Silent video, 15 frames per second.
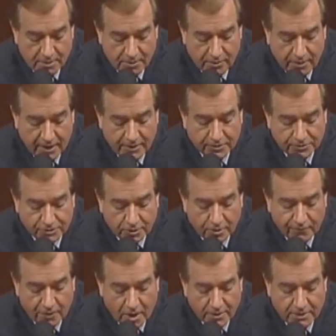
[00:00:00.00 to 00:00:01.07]
they
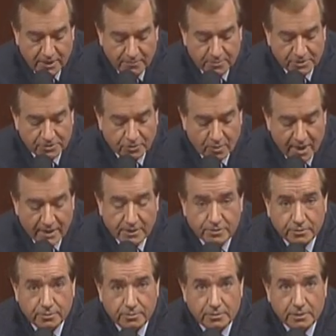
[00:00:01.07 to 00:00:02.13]
deserve our deepest
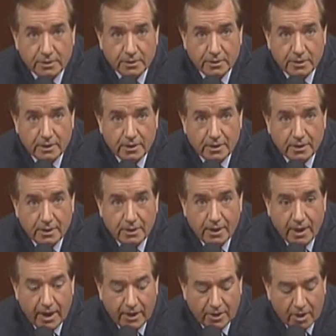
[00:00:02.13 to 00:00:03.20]
gratitude
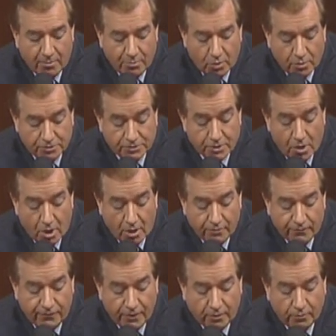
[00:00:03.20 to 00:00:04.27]
and our most
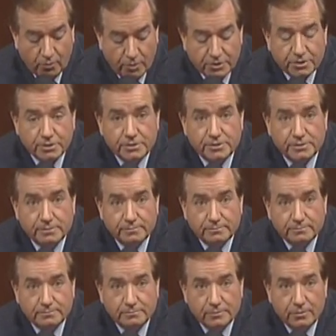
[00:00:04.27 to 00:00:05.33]
heartfelt wishes
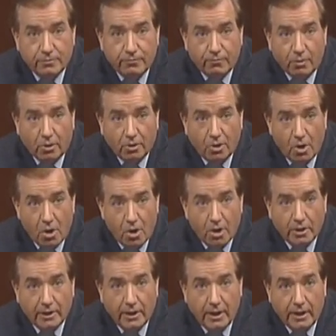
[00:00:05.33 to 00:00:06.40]
for a
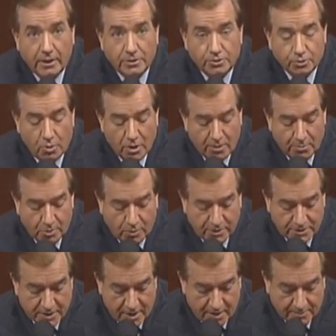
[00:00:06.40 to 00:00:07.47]
long and enjoyable
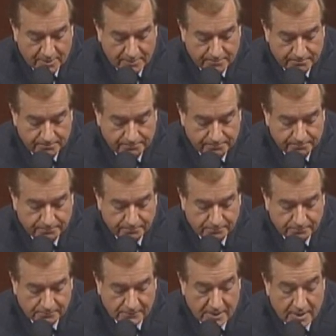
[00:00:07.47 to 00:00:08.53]
retirement.
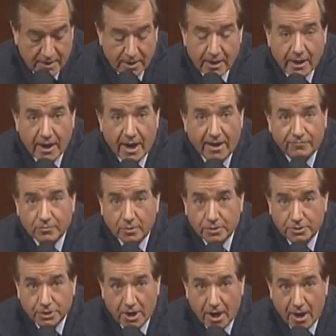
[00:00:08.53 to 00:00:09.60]
After a
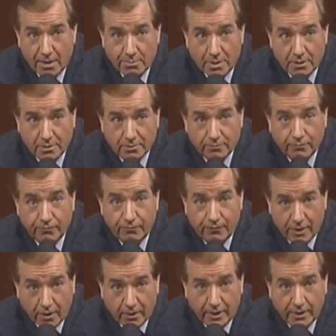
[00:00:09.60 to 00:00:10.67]
job
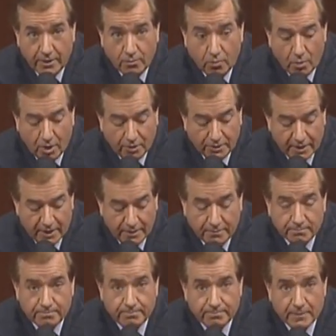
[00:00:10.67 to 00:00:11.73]
very well done.
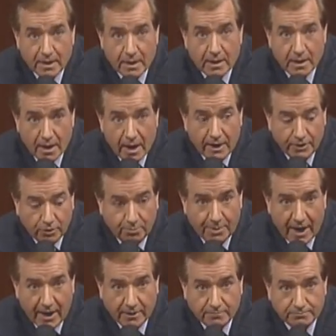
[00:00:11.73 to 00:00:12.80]
I yield
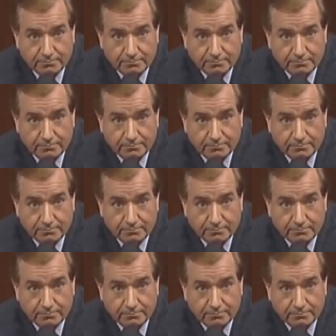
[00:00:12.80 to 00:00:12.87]
back.